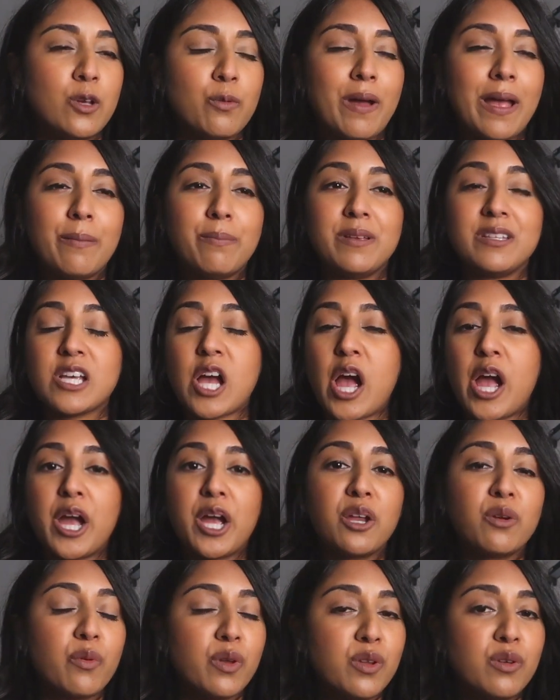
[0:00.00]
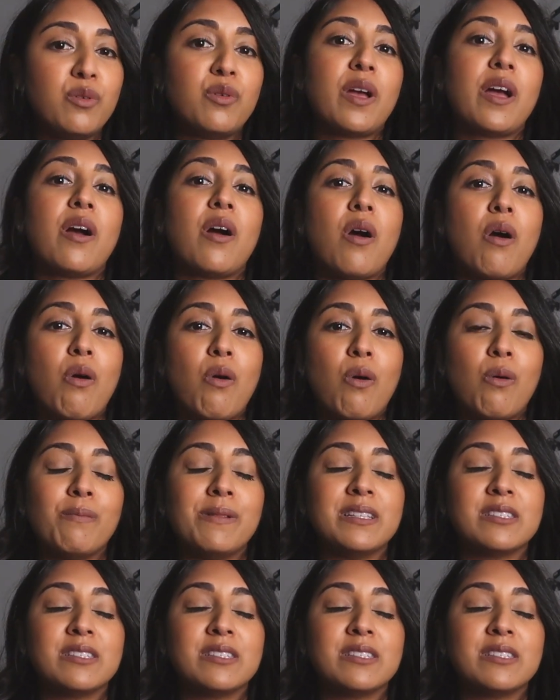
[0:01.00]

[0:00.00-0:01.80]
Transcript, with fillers: You might be tired when you get home.